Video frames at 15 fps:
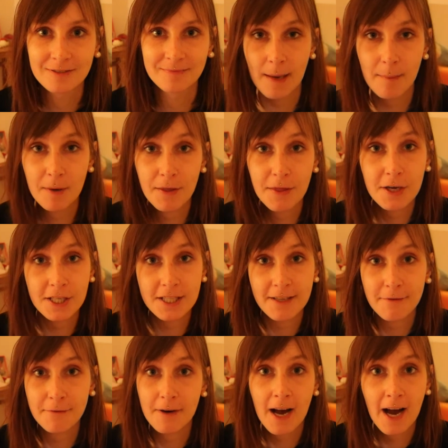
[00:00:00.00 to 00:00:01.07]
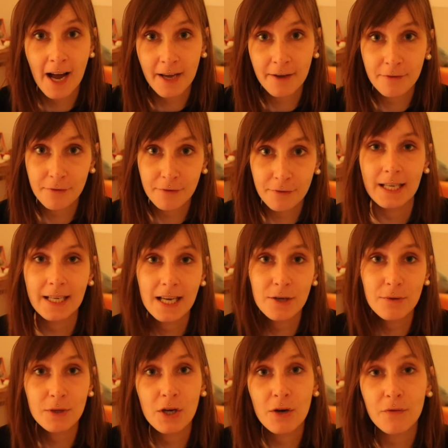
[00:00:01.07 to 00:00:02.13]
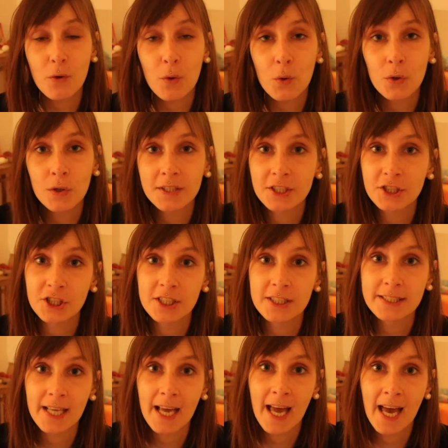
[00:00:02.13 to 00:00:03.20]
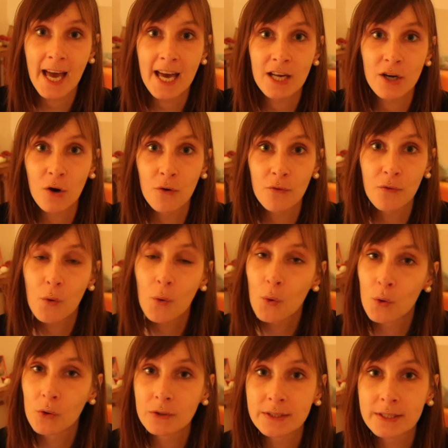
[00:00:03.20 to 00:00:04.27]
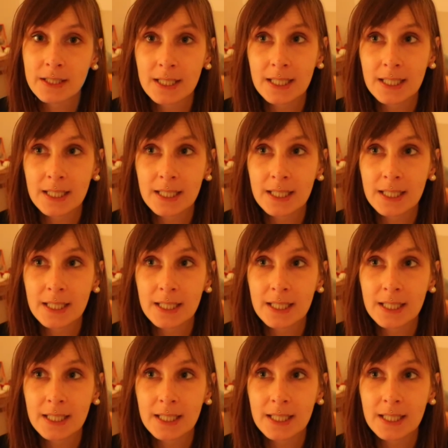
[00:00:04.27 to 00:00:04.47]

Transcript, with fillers: Number 35, get rid of all dishes and of old